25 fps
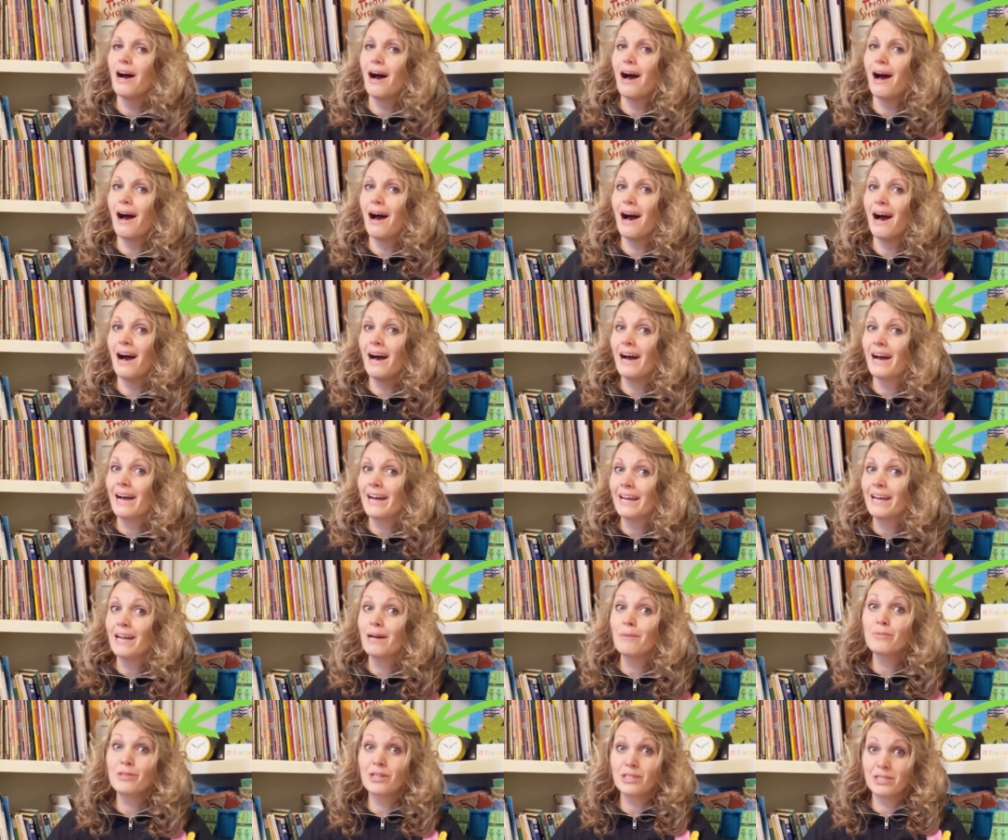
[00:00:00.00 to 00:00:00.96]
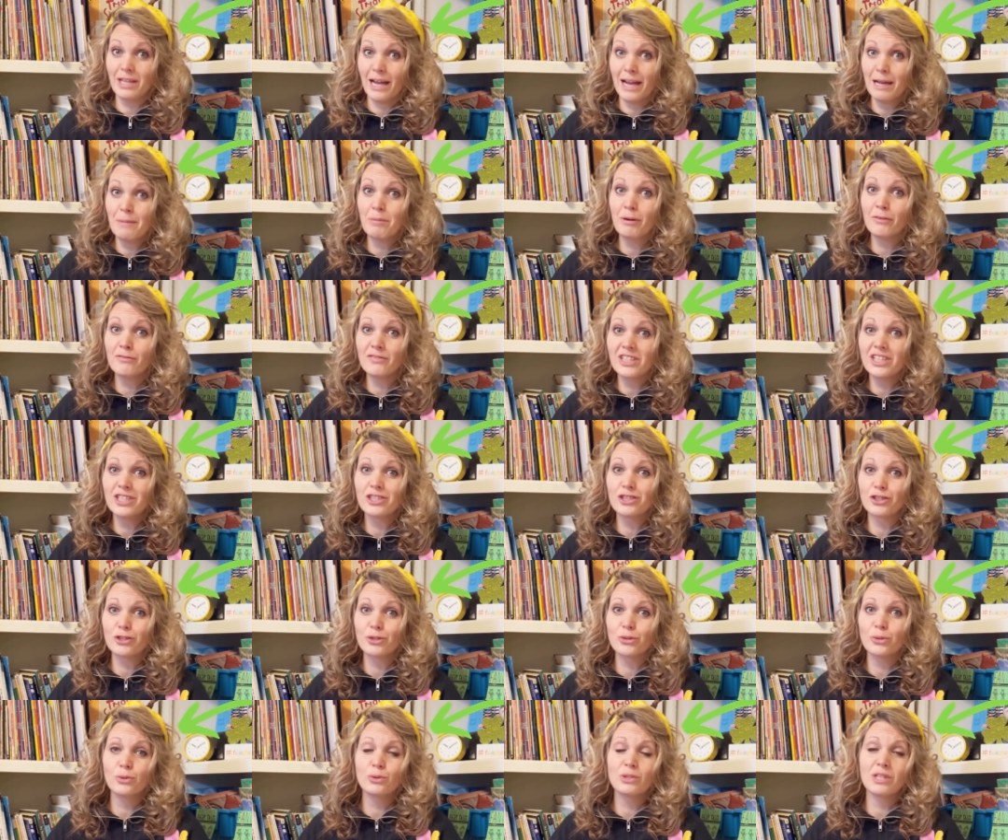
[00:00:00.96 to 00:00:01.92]
I am the type of teacher
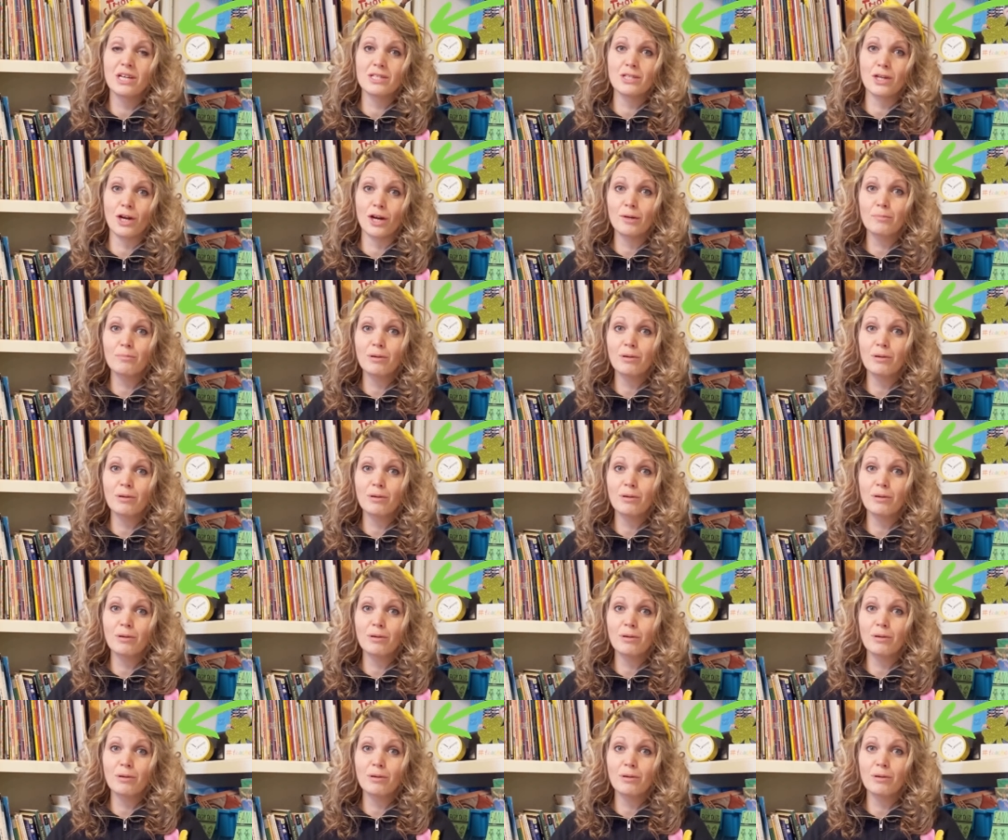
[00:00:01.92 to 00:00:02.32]
who does art